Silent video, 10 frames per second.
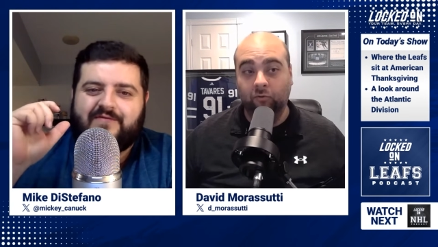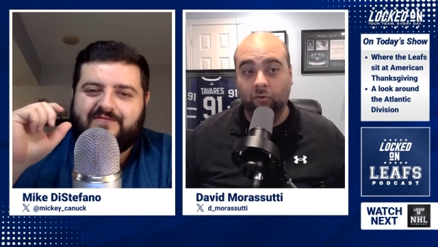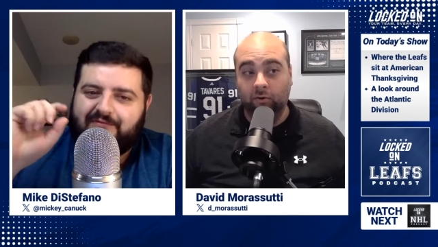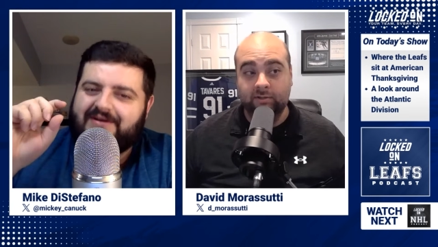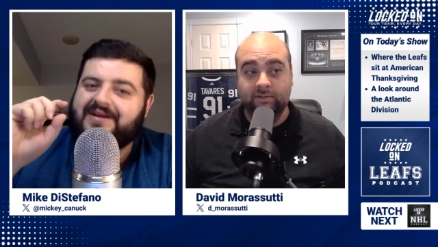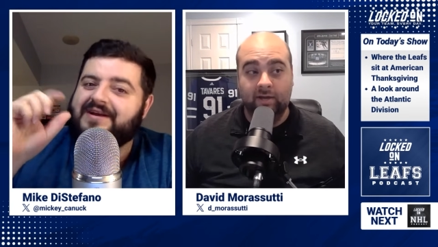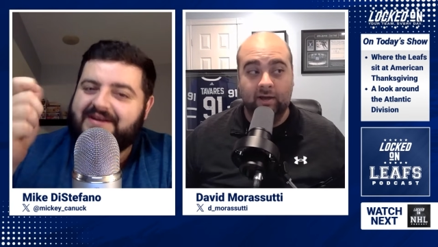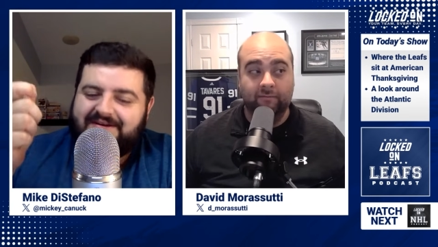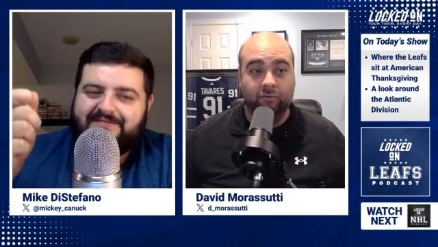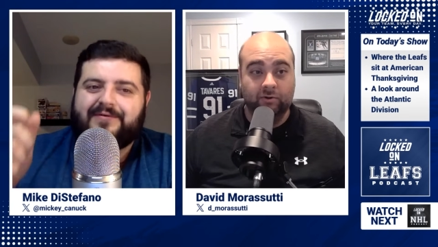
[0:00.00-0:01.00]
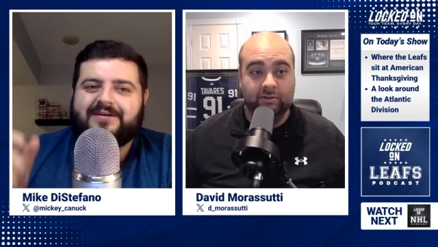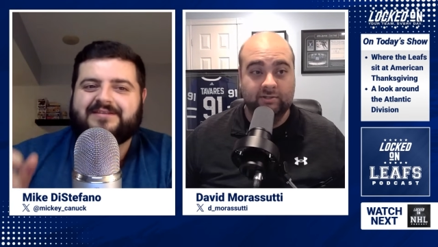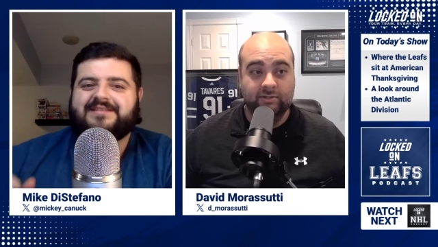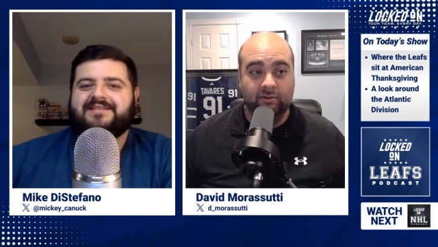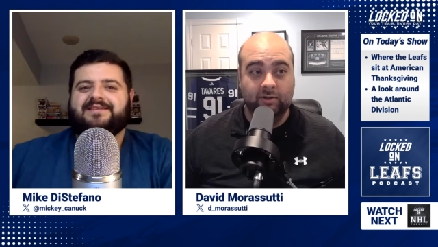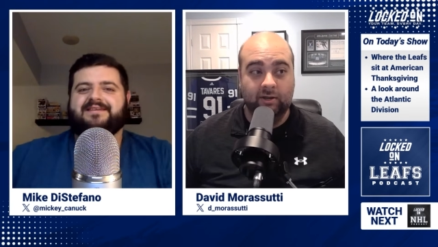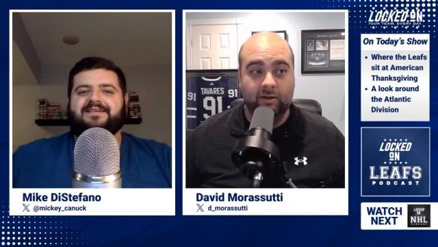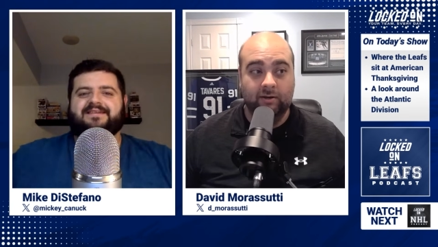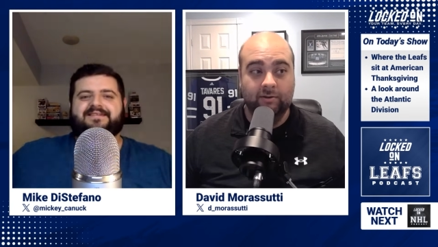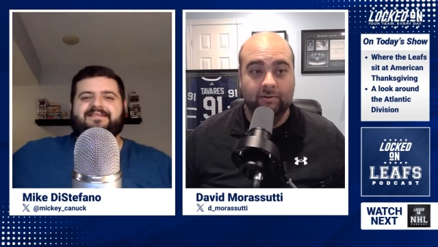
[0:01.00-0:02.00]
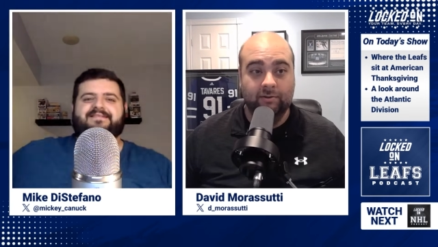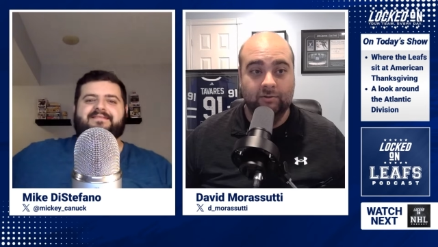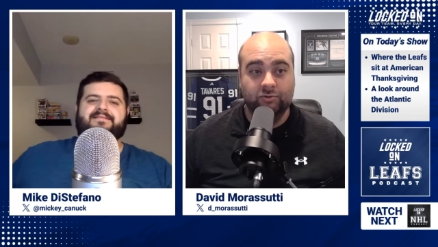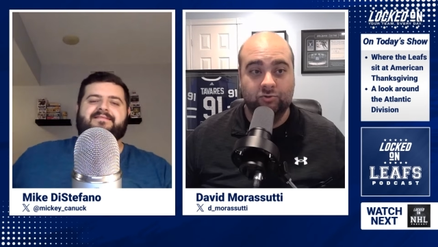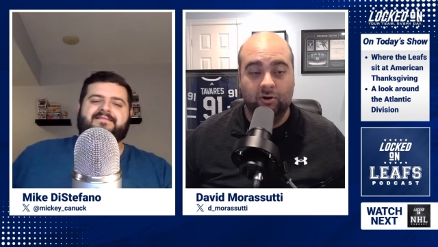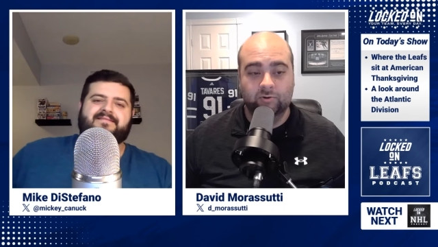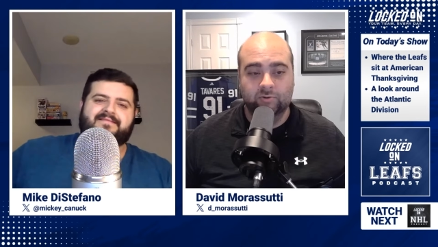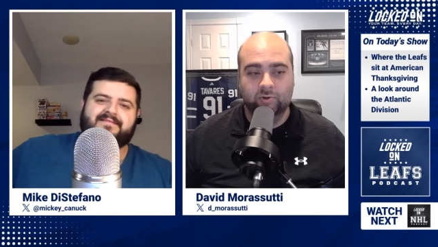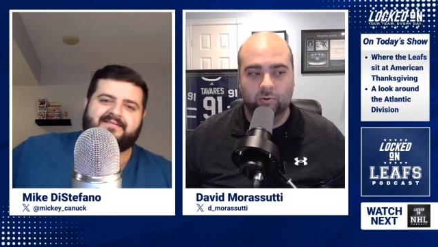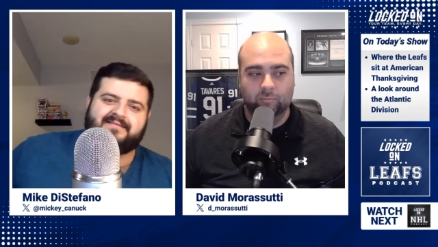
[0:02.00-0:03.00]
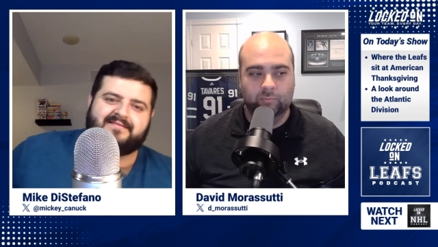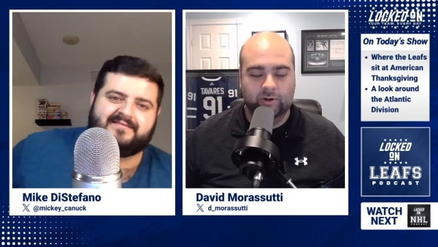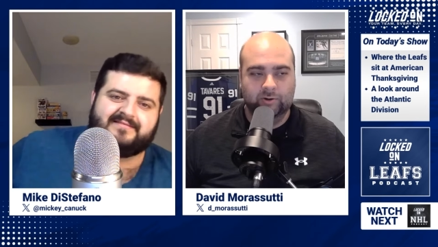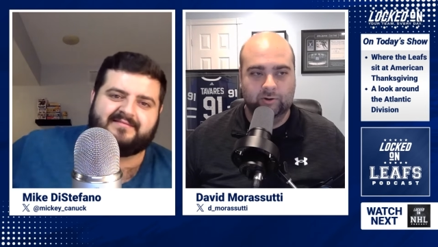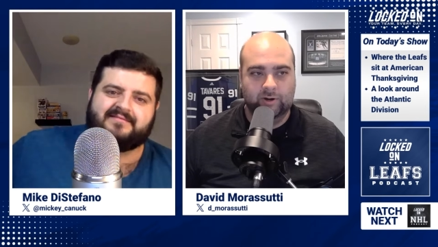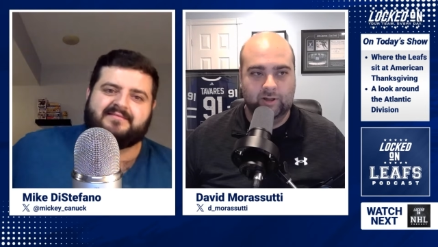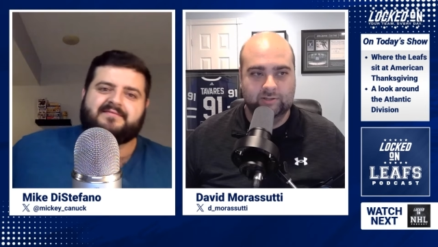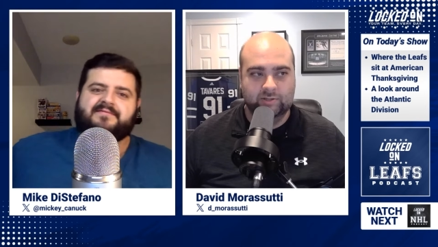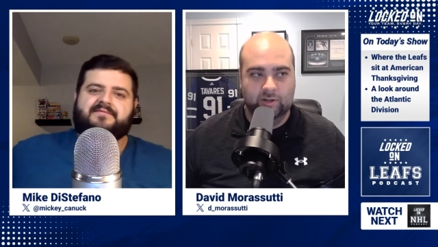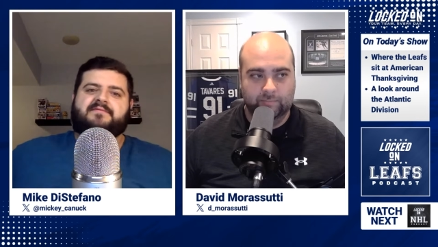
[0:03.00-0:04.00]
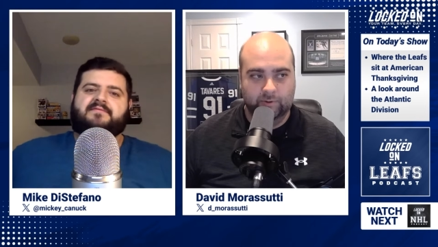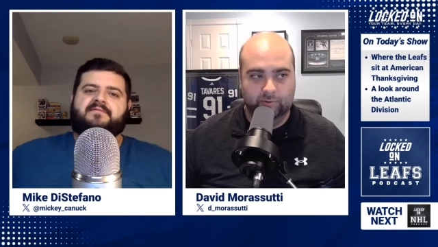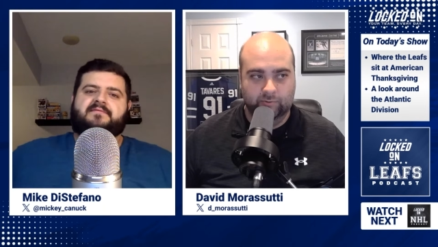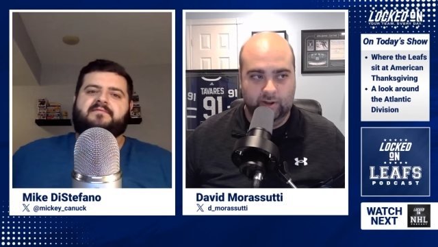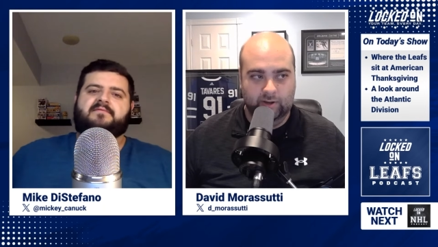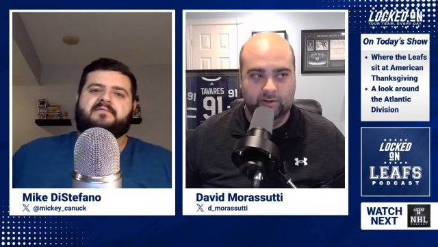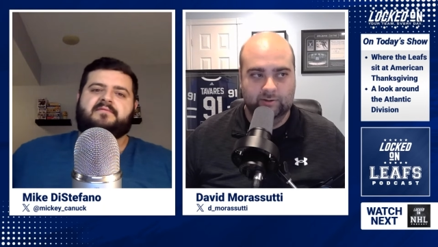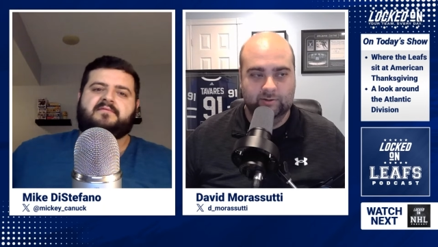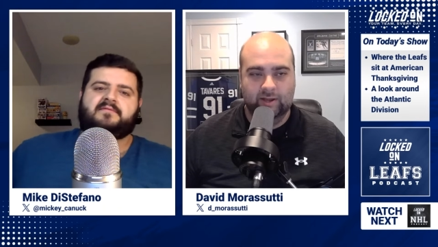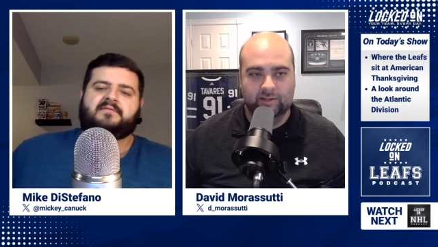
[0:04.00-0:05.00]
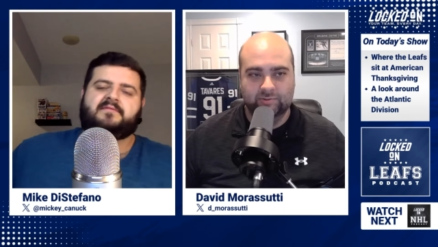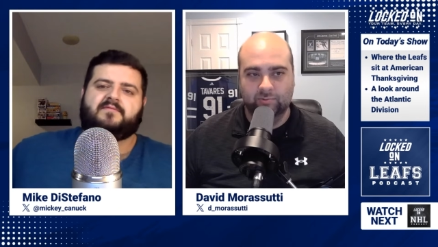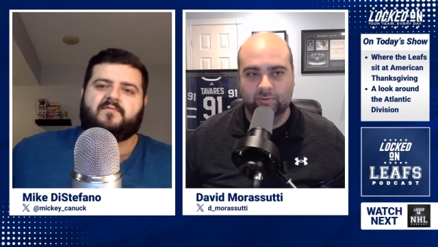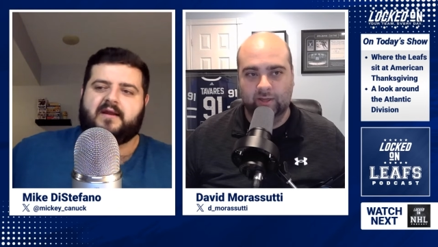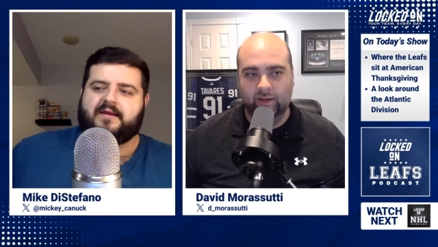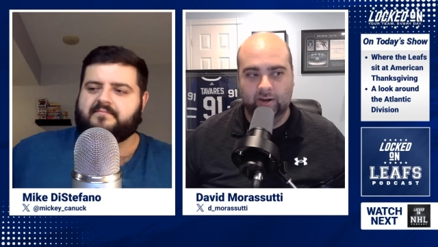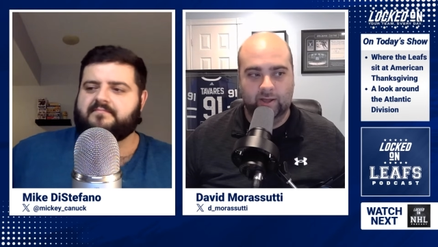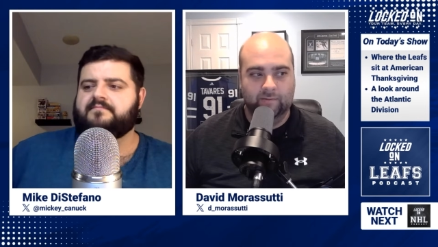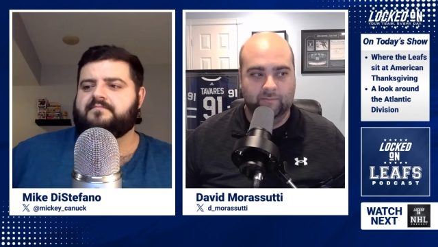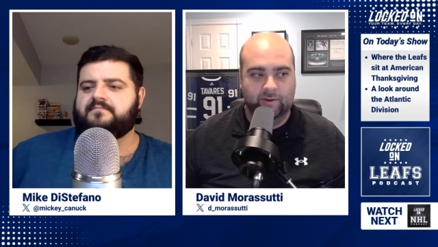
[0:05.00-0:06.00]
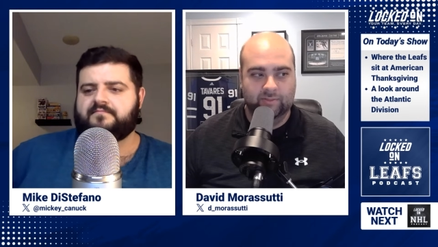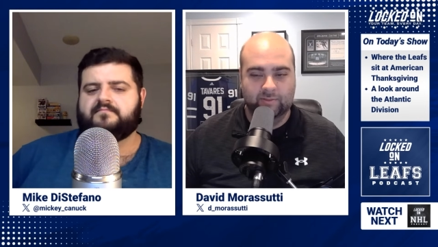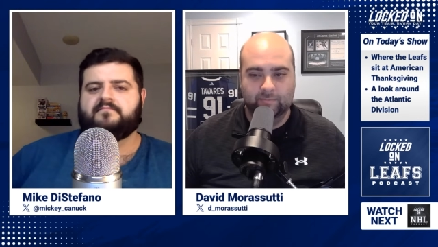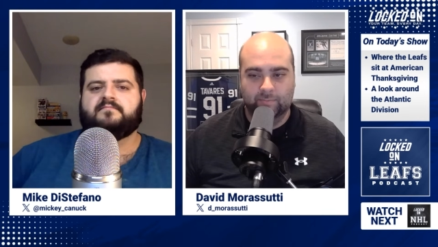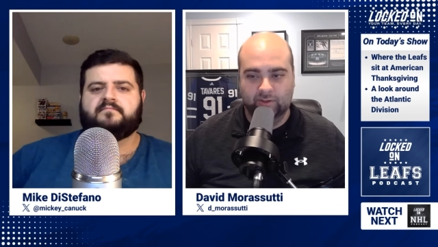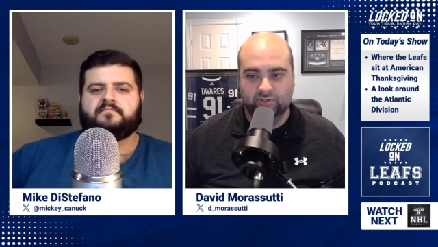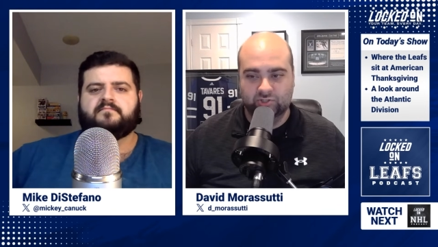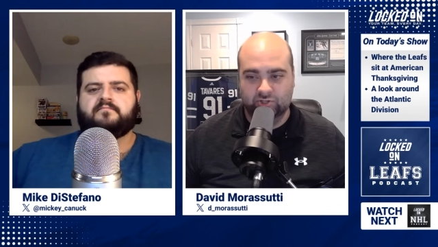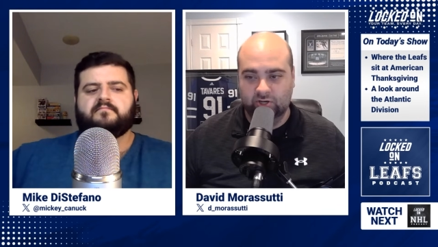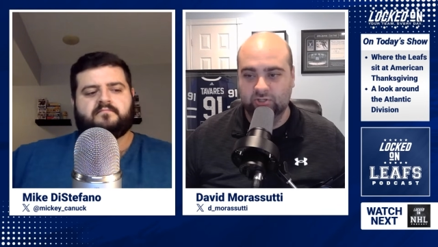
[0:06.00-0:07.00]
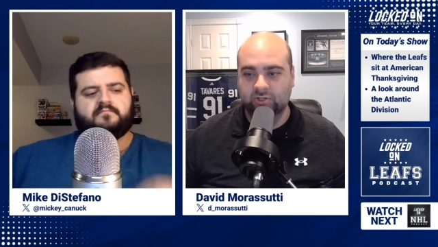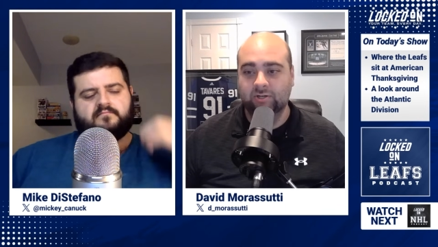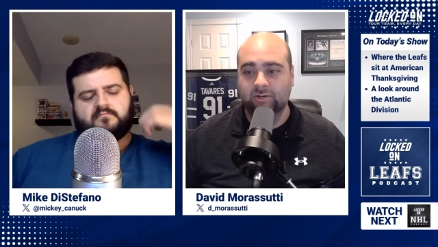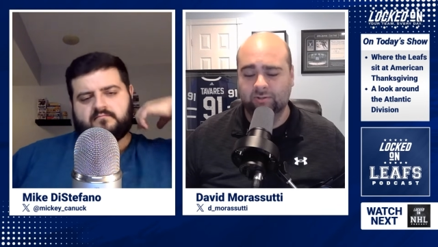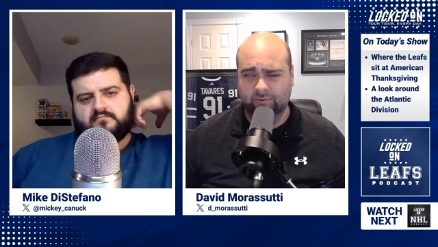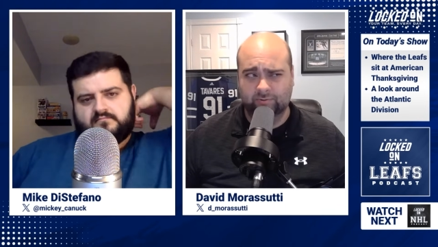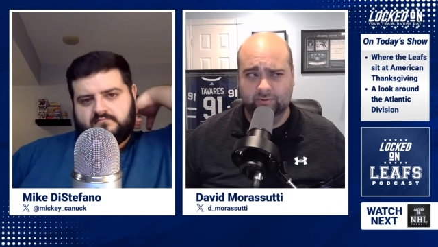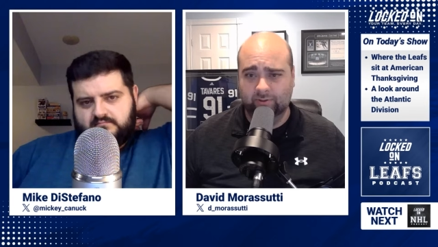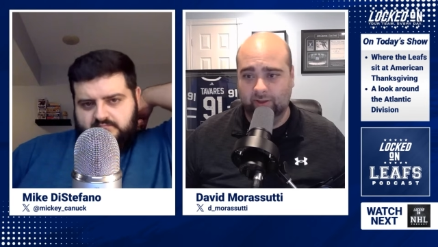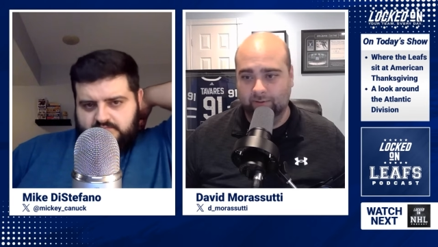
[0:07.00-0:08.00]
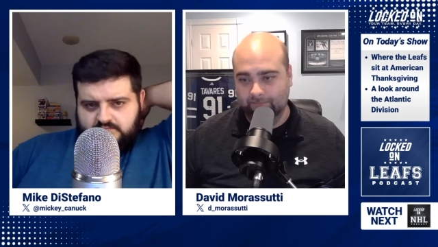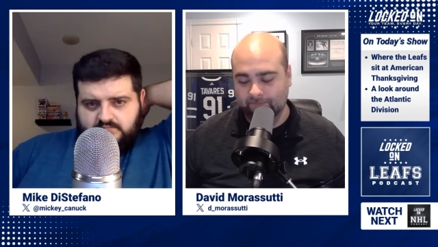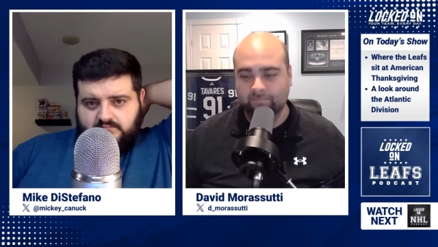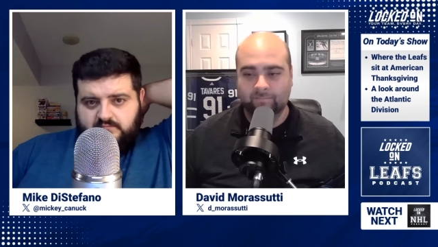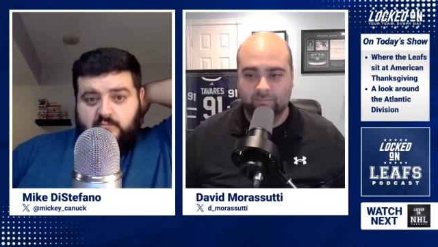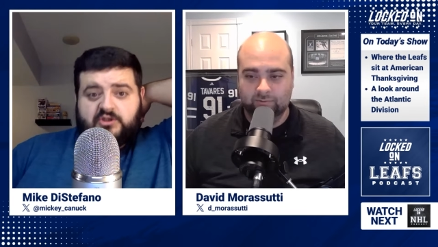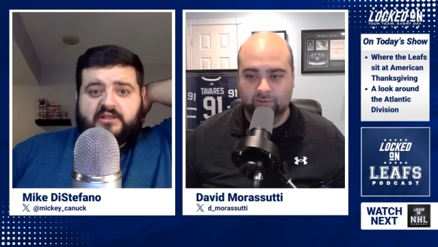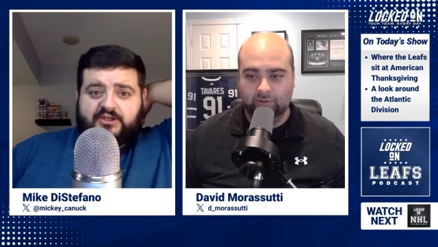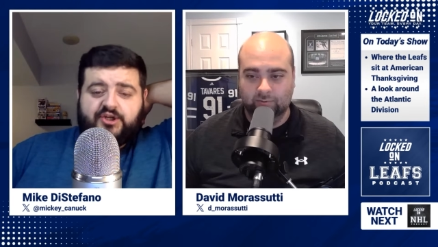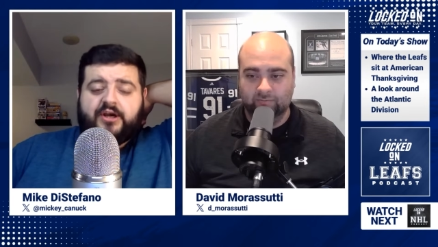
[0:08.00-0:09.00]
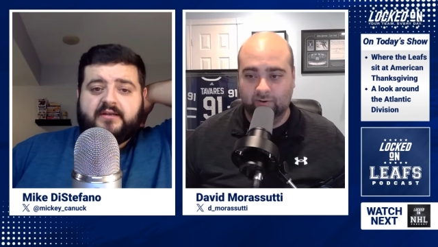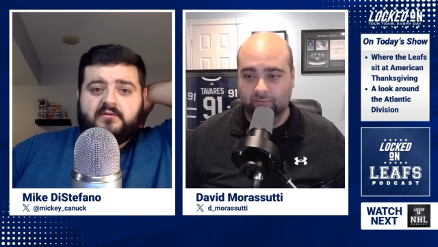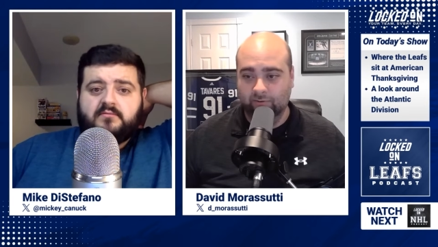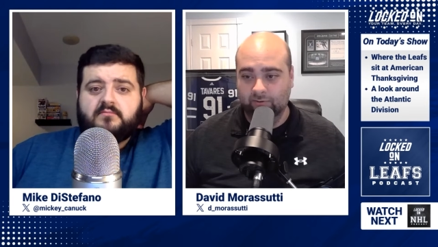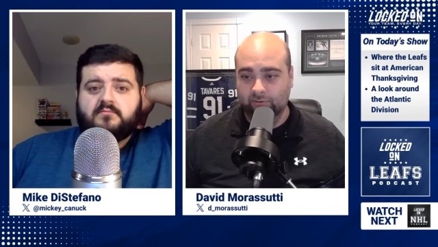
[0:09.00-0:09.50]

Speaker 1: Florida's or. yeah, Florida's mm. still in it. Toronto's home record has not been great that's where they got to have, I think, the biggest change. They're like, which they're, they should.